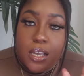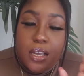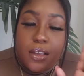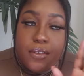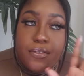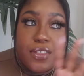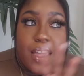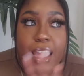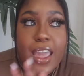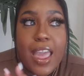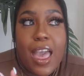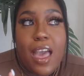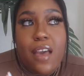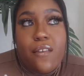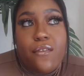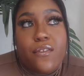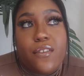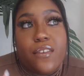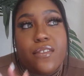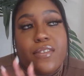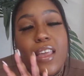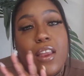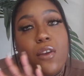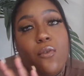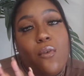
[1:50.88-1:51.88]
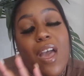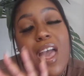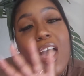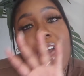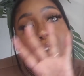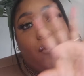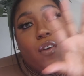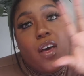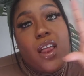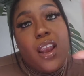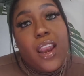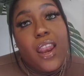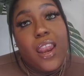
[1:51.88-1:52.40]
They don't have
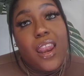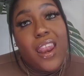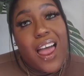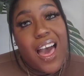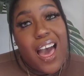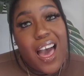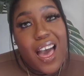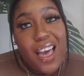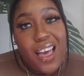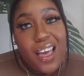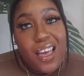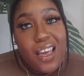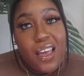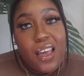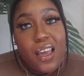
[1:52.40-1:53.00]
a lot.